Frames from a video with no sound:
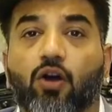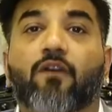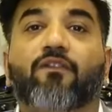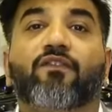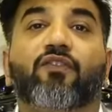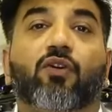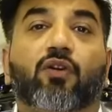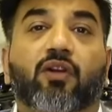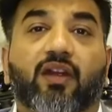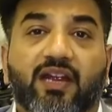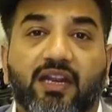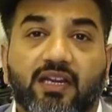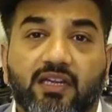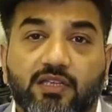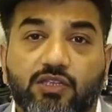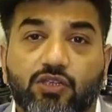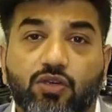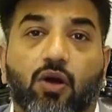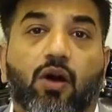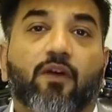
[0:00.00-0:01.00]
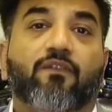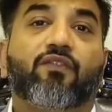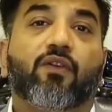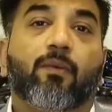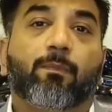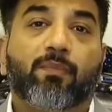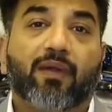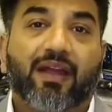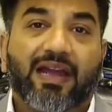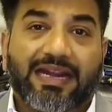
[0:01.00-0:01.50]
of your kids, of
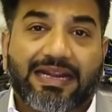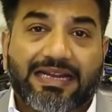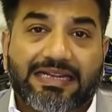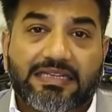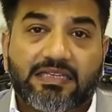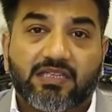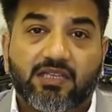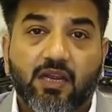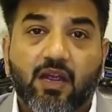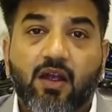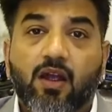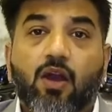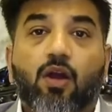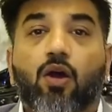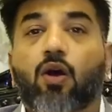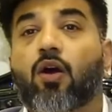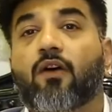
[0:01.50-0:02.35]
your parents,